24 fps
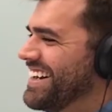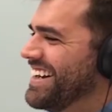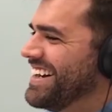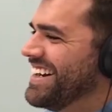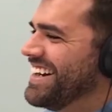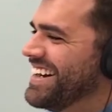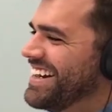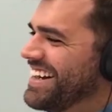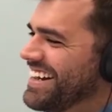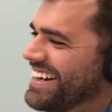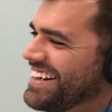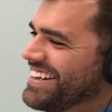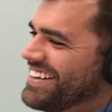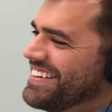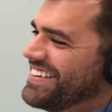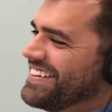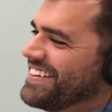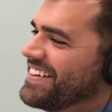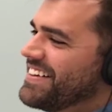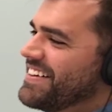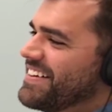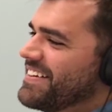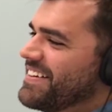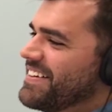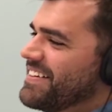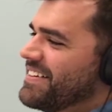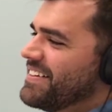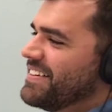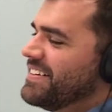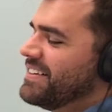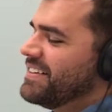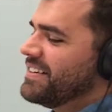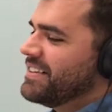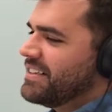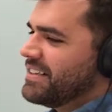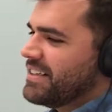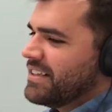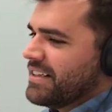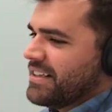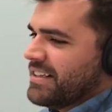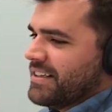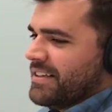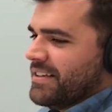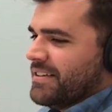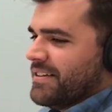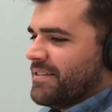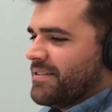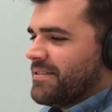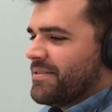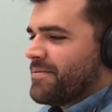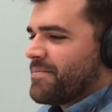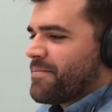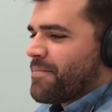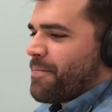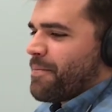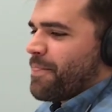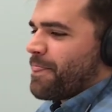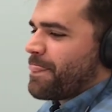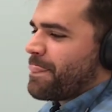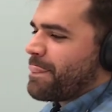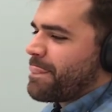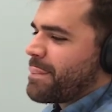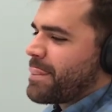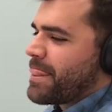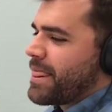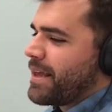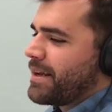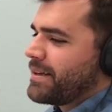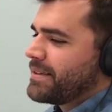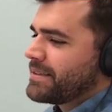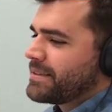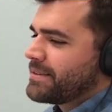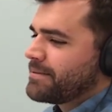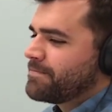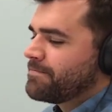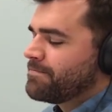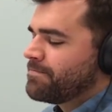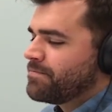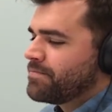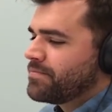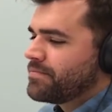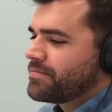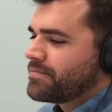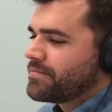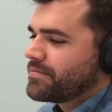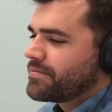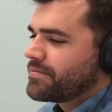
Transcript: No words are spoken by the person on screen.